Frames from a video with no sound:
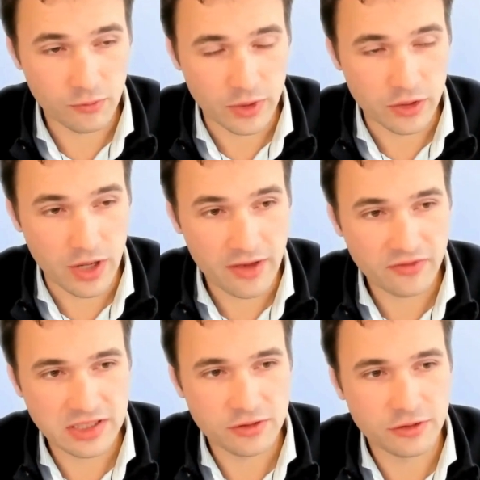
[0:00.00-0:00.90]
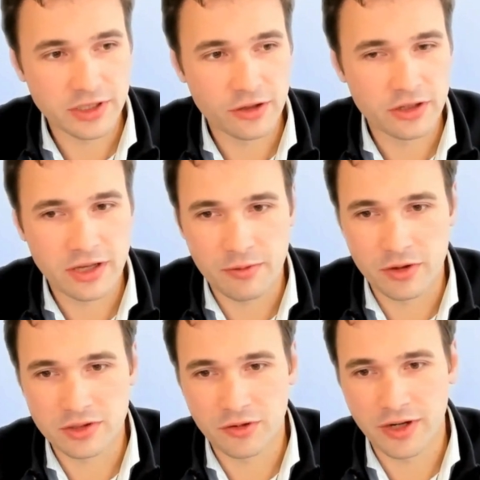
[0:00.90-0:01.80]
when you have security or
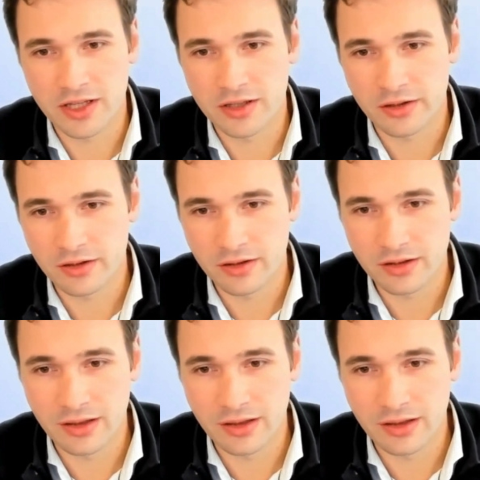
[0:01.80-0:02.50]
cameras already,